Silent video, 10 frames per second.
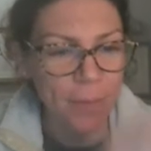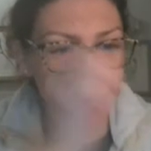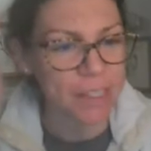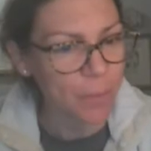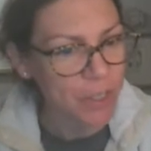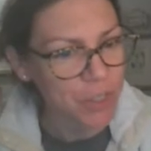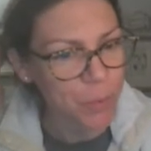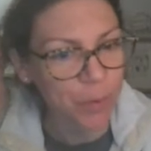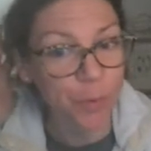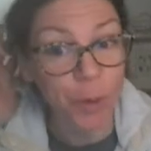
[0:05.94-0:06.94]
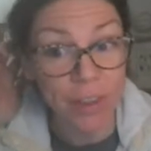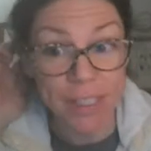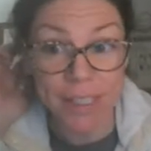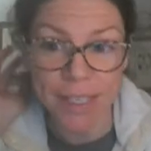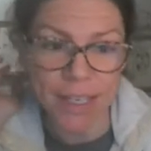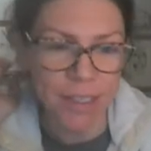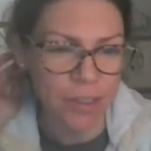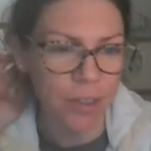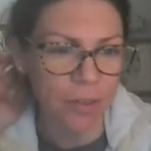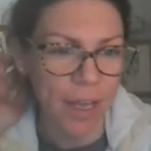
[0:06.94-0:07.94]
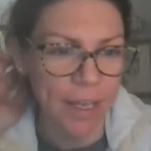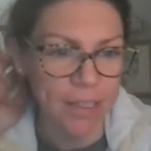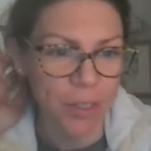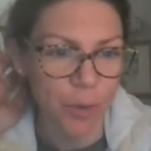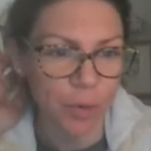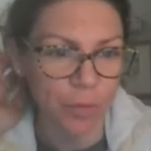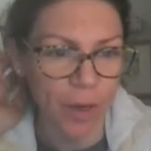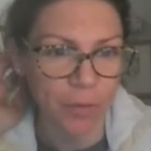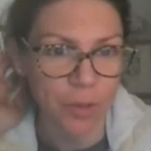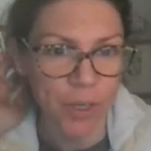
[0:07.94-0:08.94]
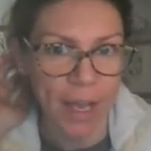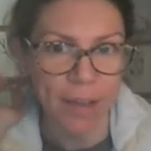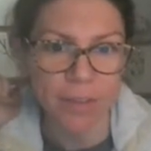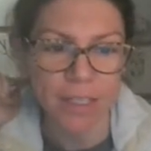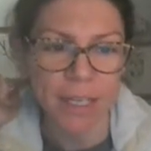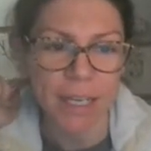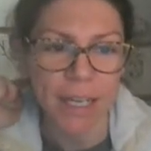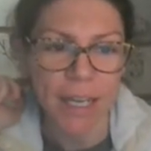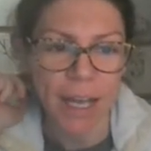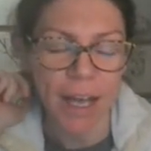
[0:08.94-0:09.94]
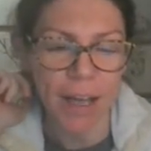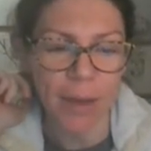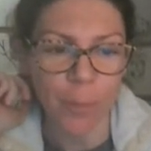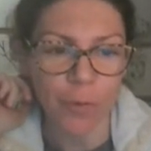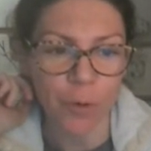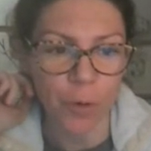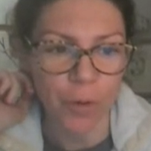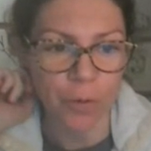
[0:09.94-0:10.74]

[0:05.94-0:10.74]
As I mentioned before, this is going to serve as your rough draft for the